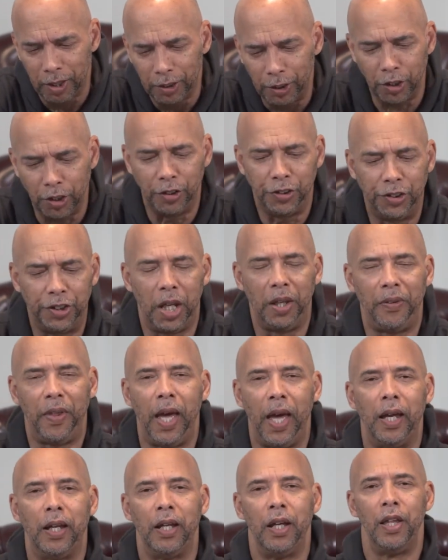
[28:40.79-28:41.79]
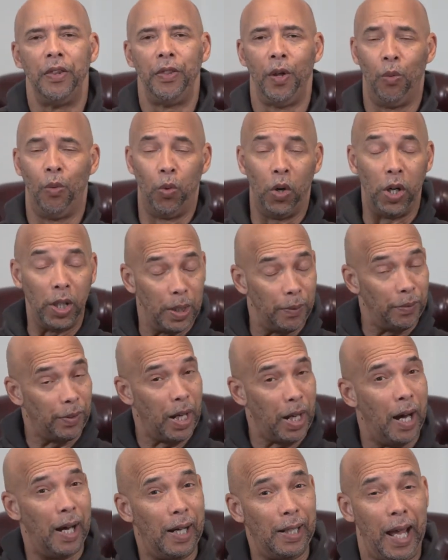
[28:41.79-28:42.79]
Can you say that? The Word of
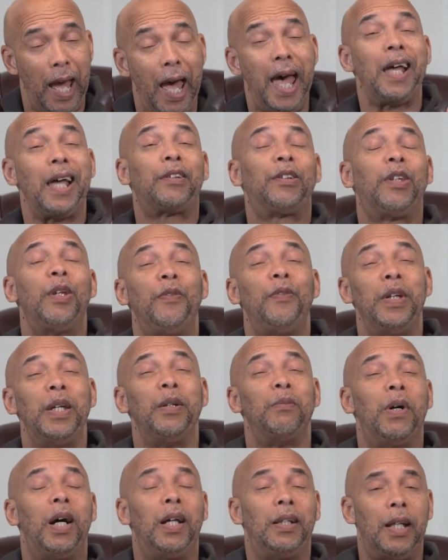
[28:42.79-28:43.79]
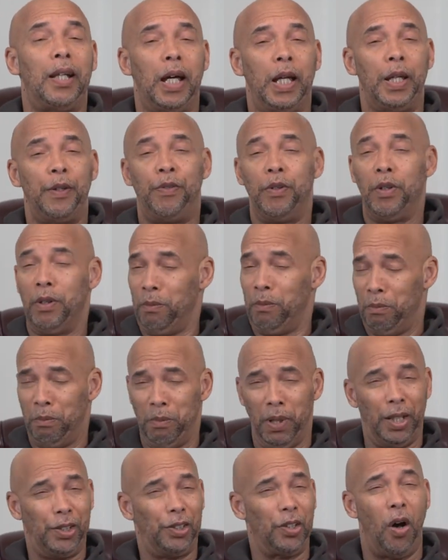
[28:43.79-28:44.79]
God active in my life
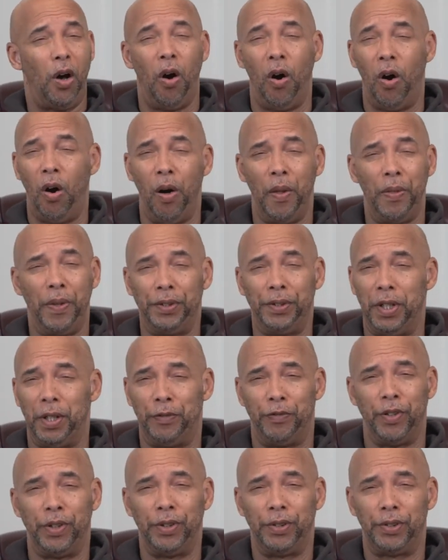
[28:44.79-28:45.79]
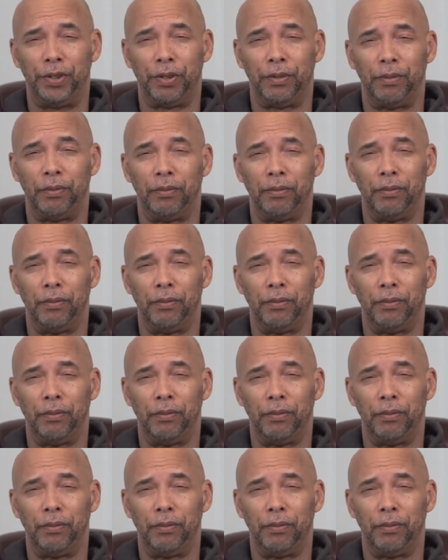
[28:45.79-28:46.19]
makes all the difference.